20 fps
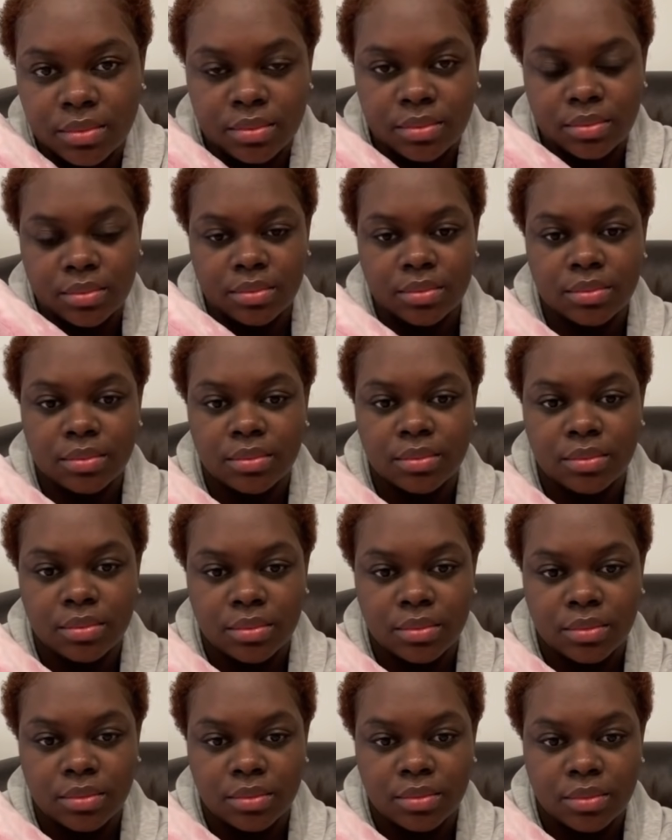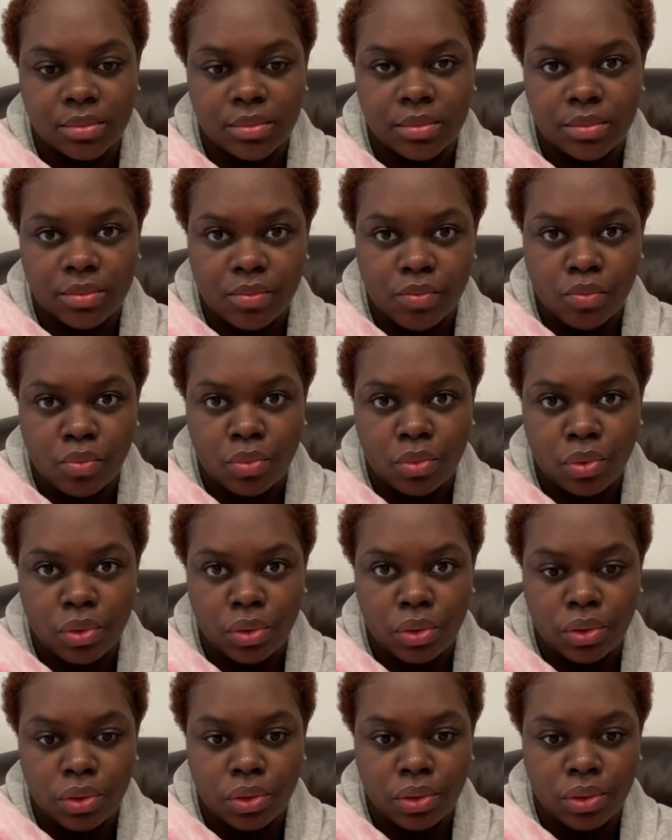
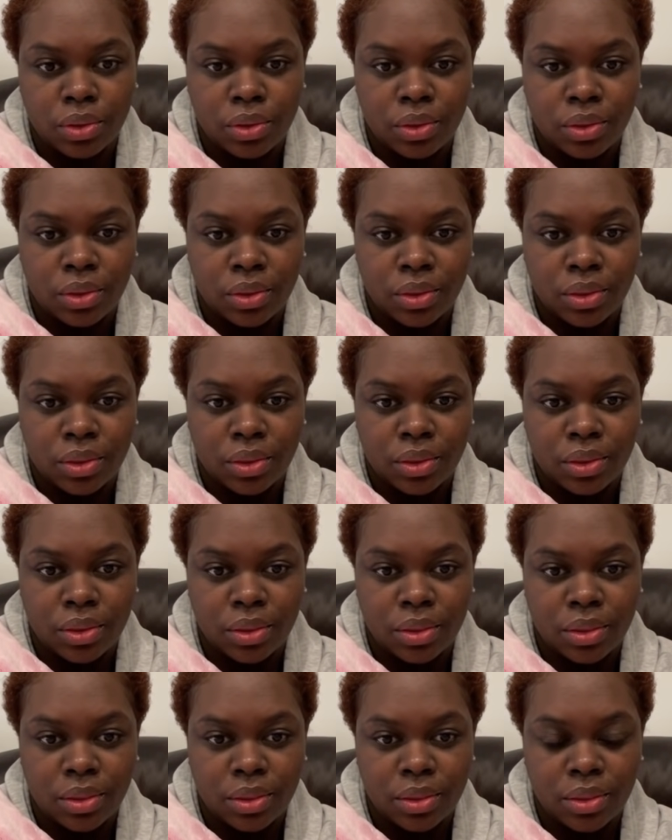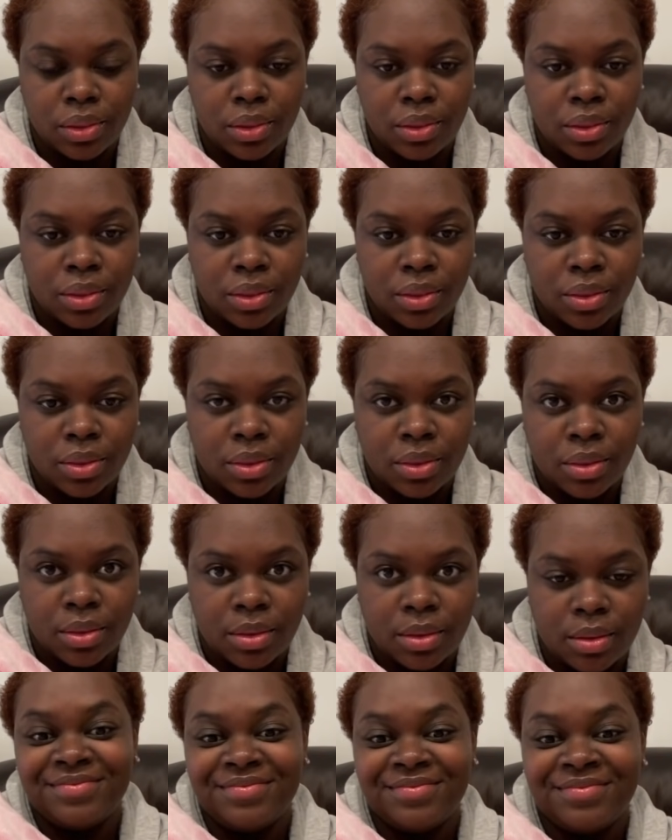
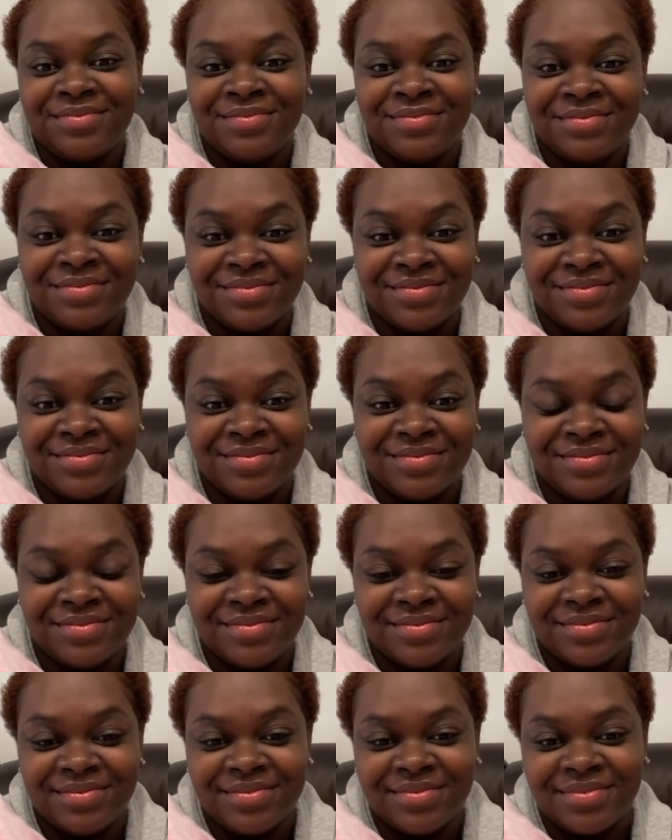Nothing is said.